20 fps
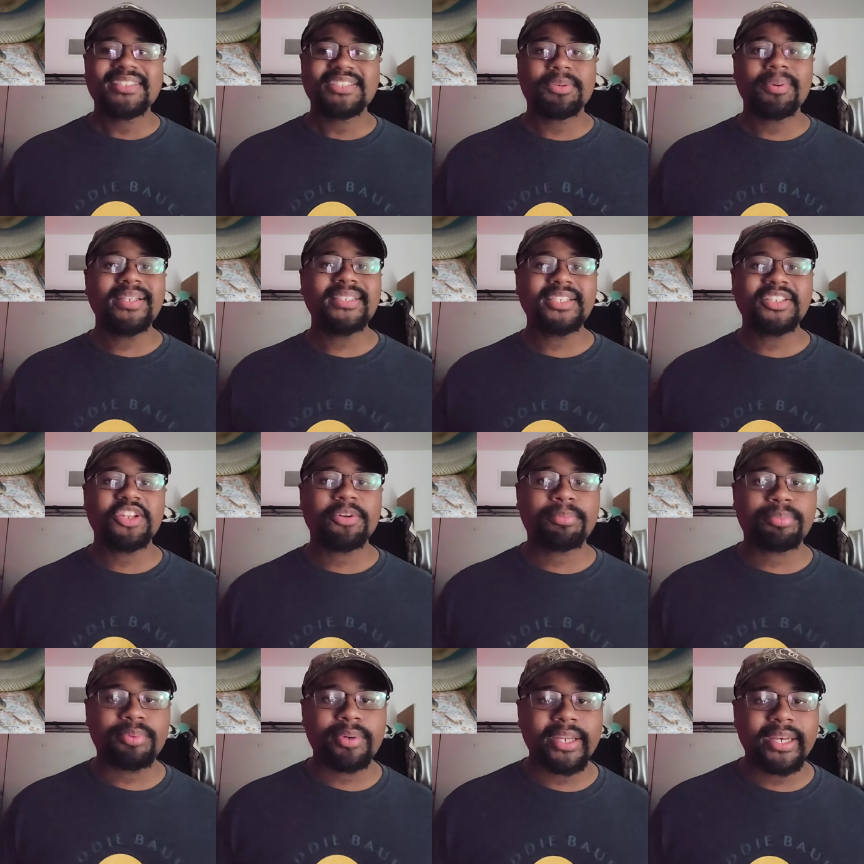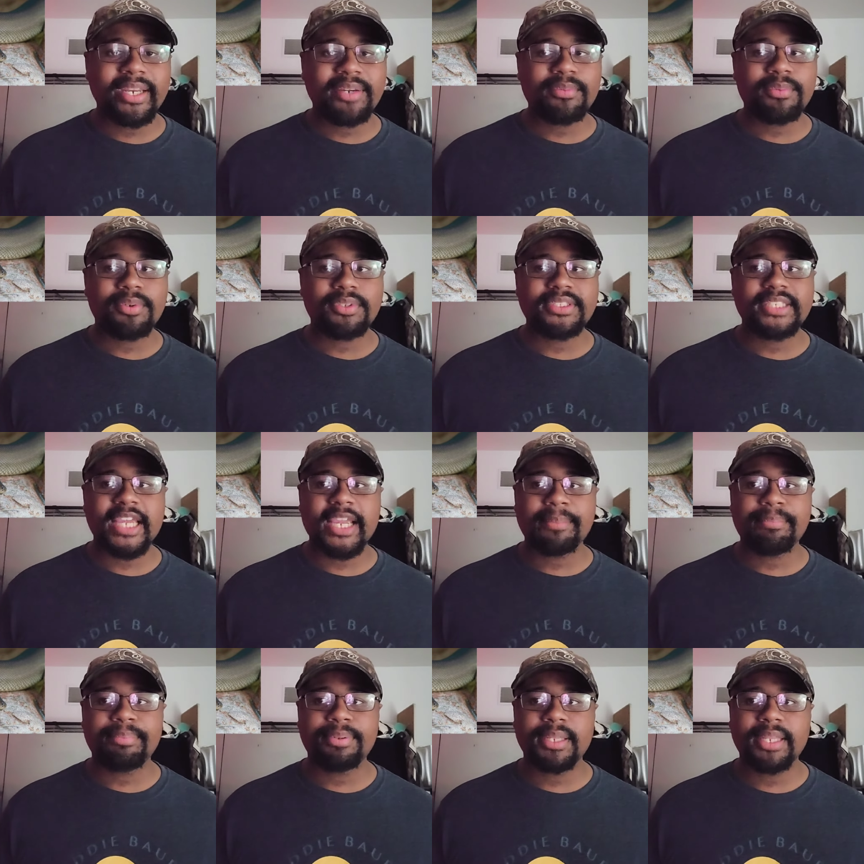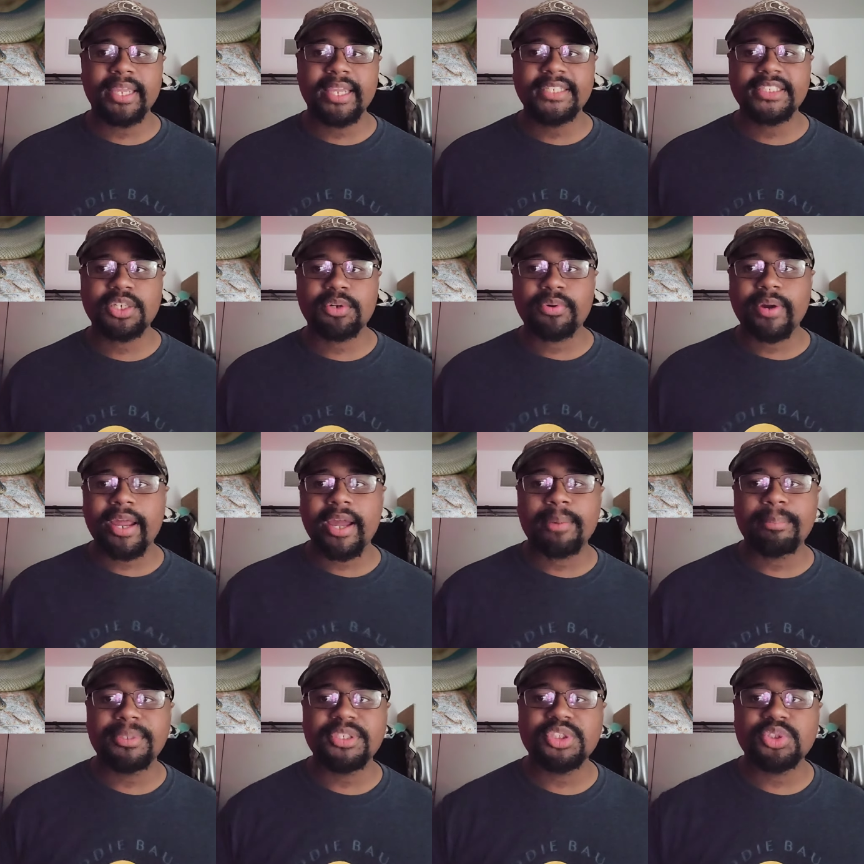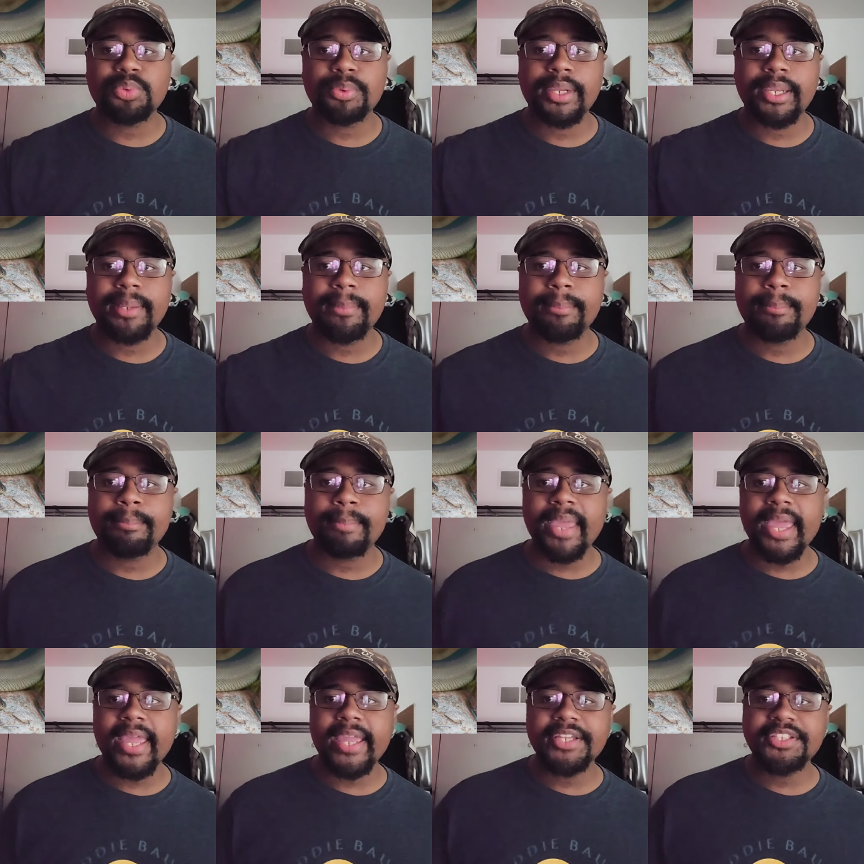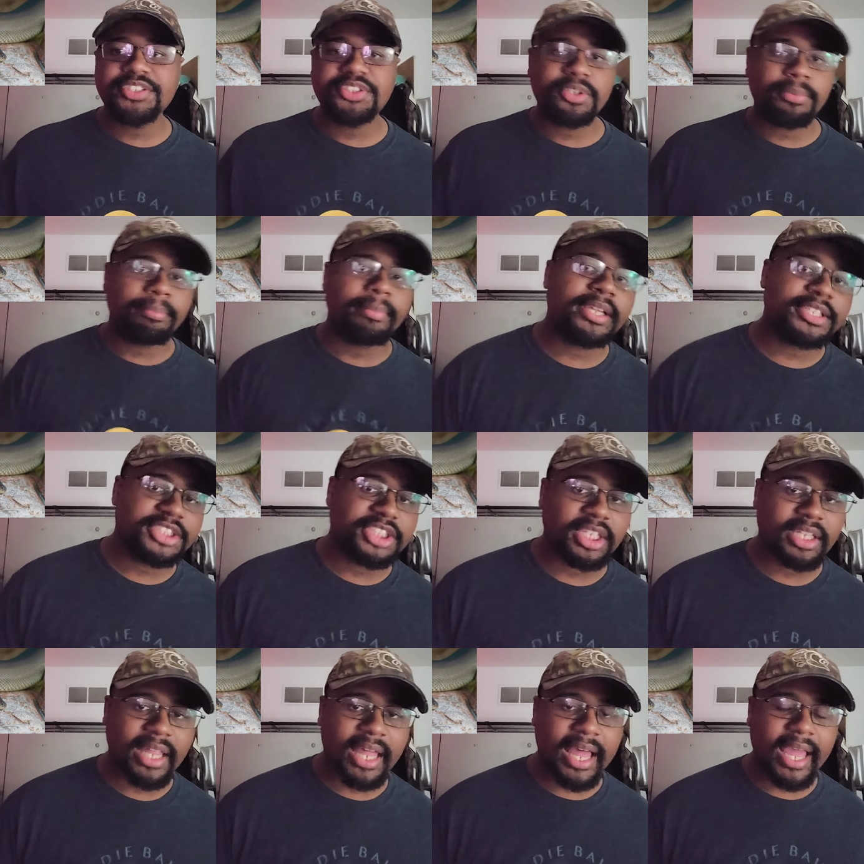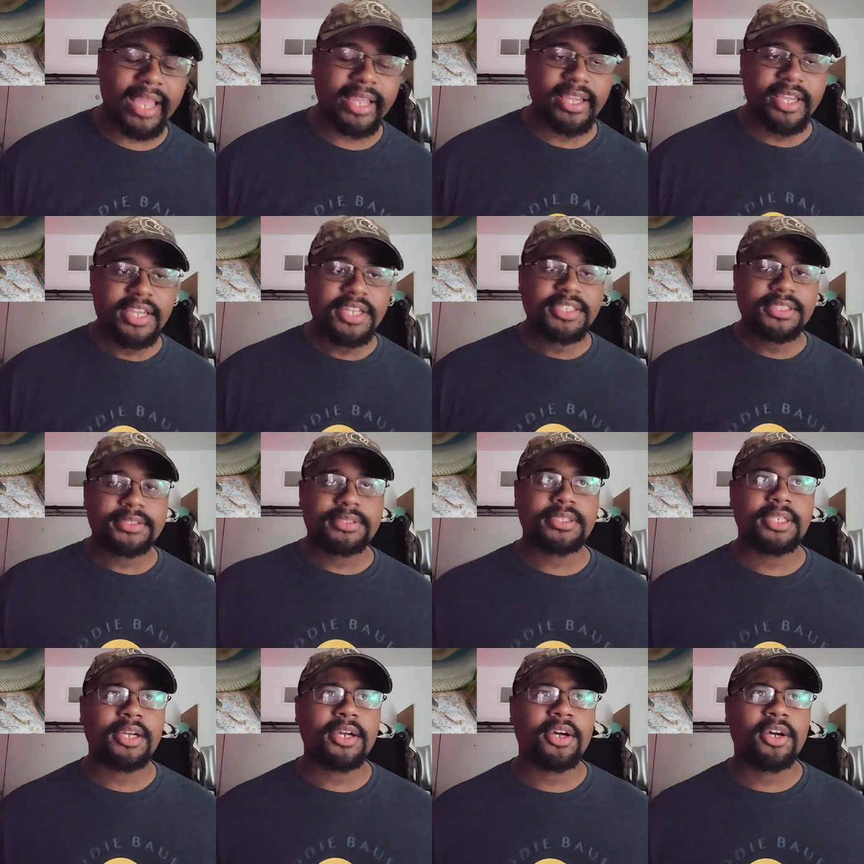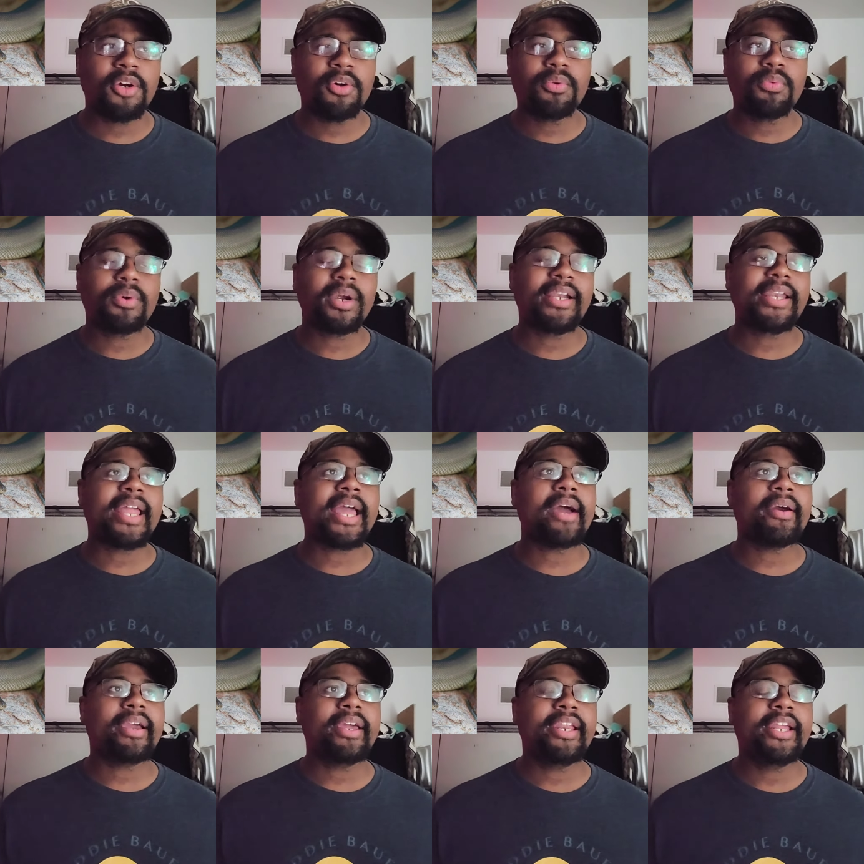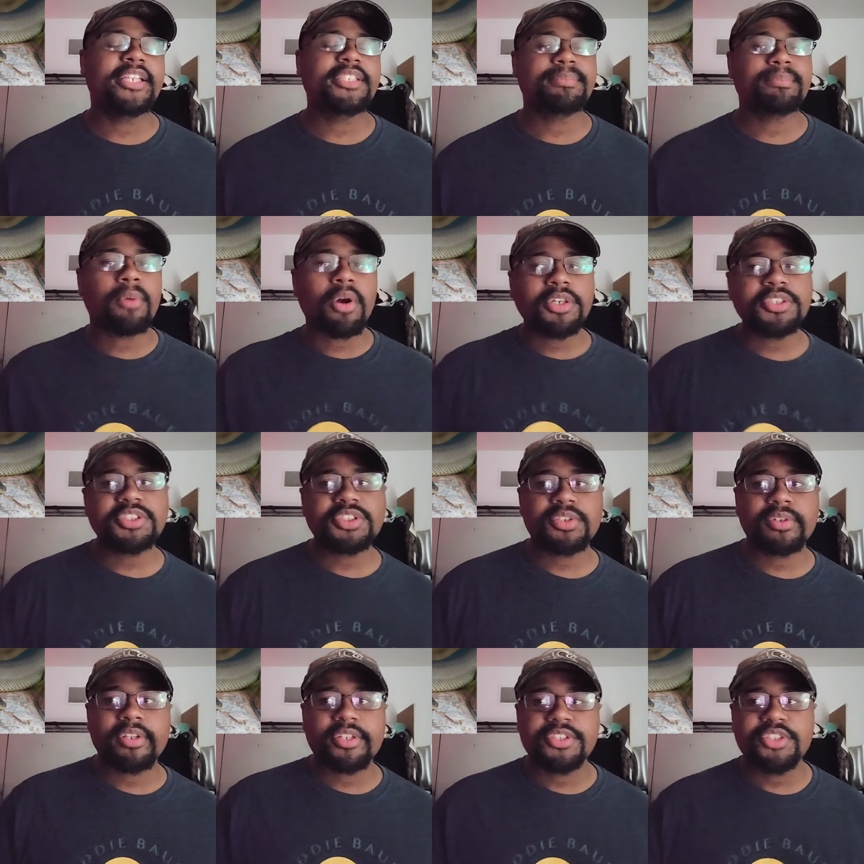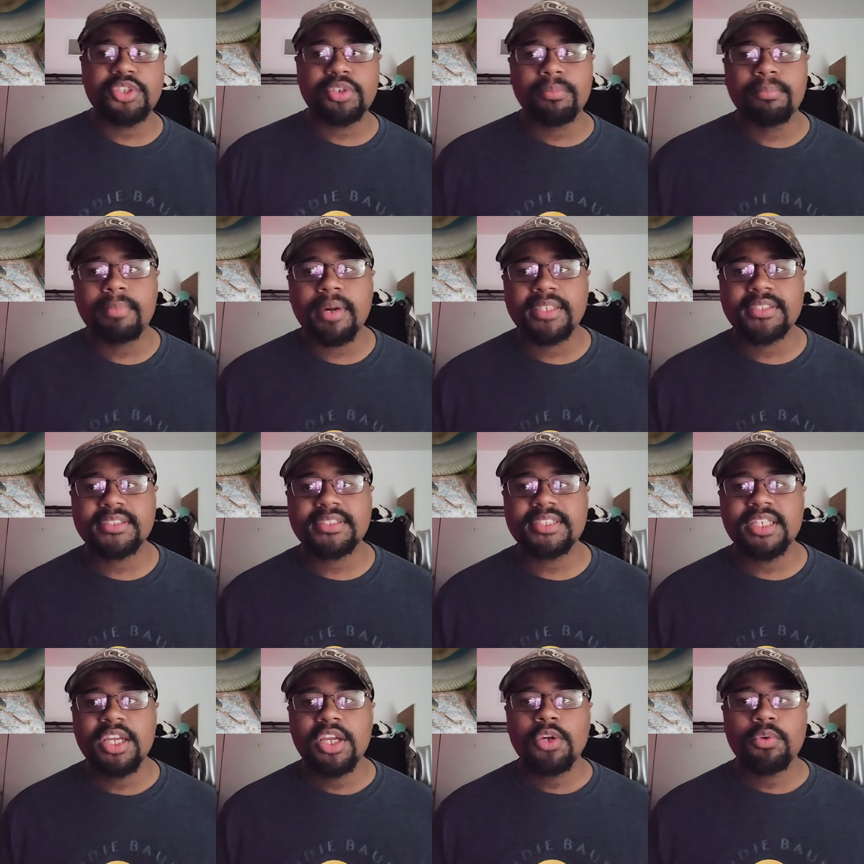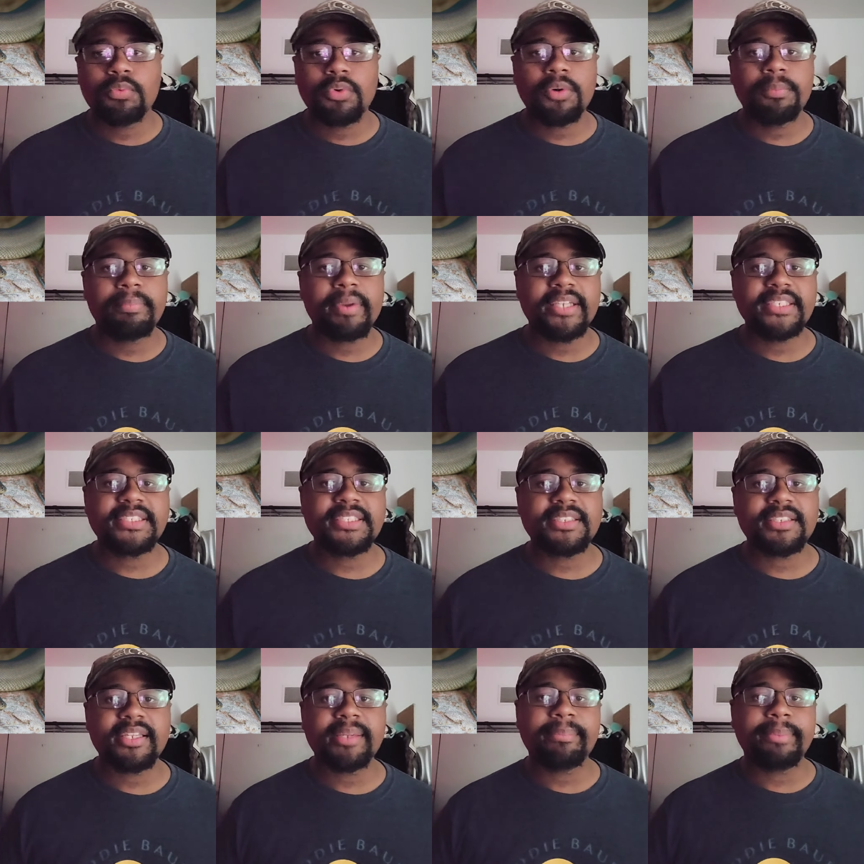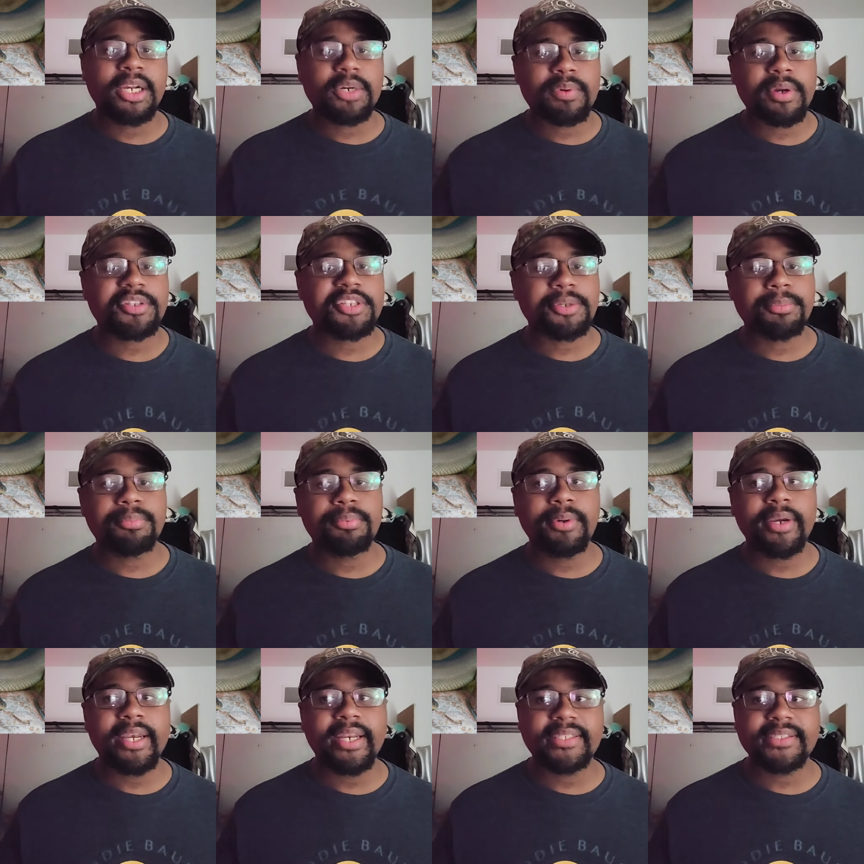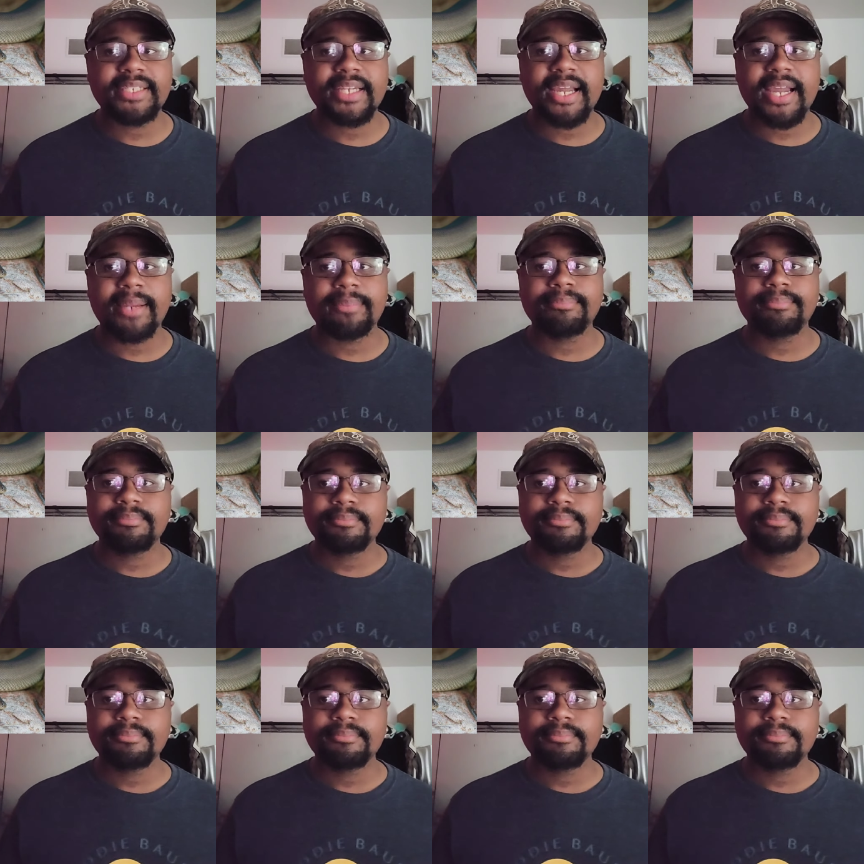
So basically their breeding will take place around between May to mid-July. So right now it is March, so another 2 months will basically be around their breeding time.